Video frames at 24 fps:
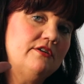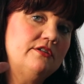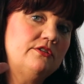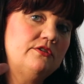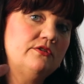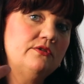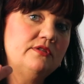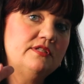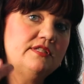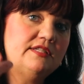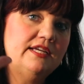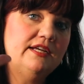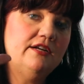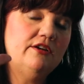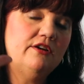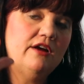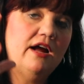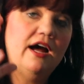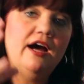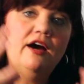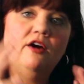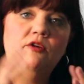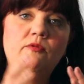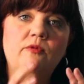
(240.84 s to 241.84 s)
to the singer
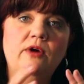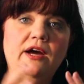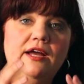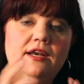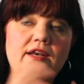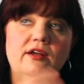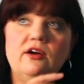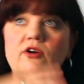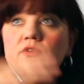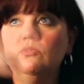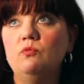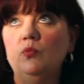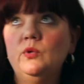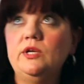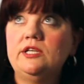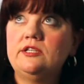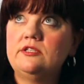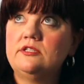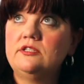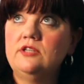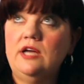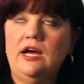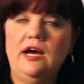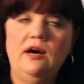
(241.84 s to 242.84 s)
how
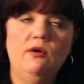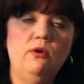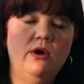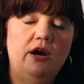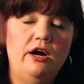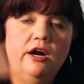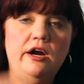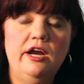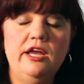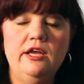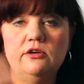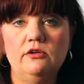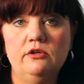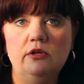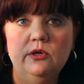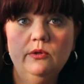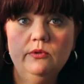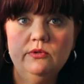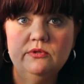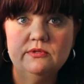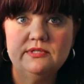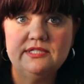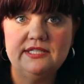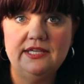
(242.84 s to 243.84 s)
high or low
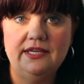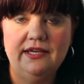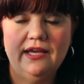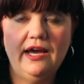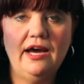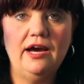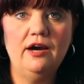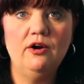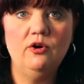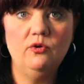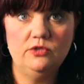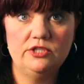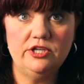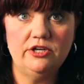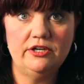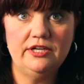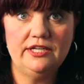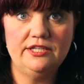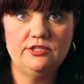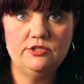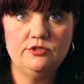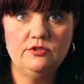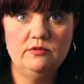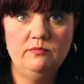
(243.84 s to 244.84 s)
you sing, how
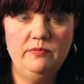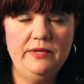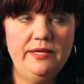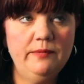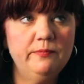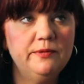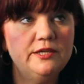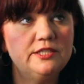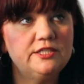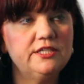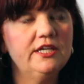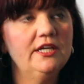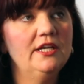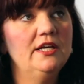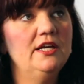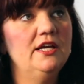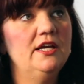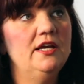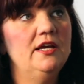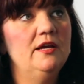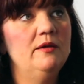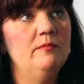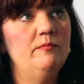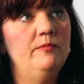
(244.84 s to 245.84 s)
dark it should be, but
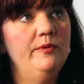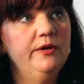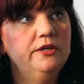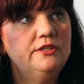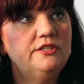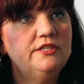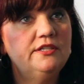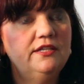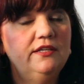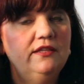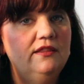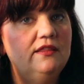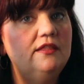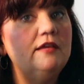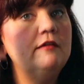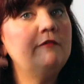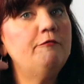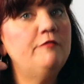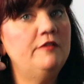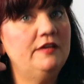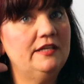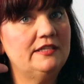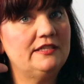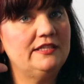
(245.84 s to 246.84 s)

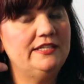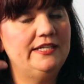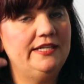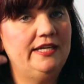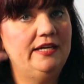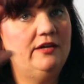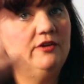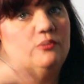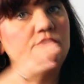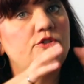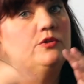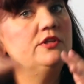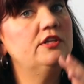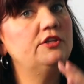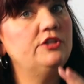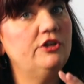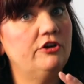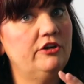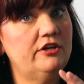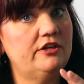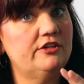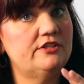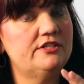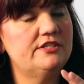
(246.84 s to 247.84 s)
definitely to the
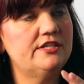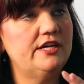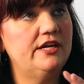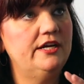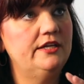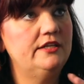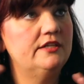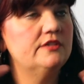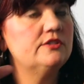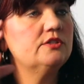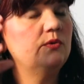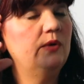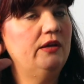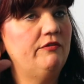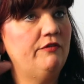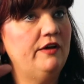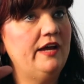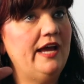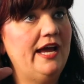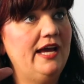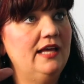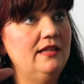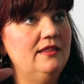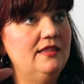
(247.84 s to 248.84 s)
darker side. So if I
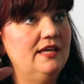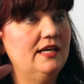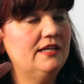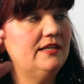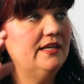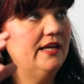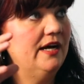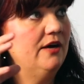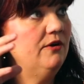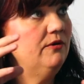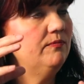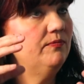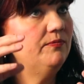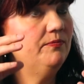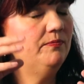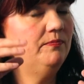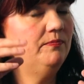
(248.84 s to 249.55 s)
add that now,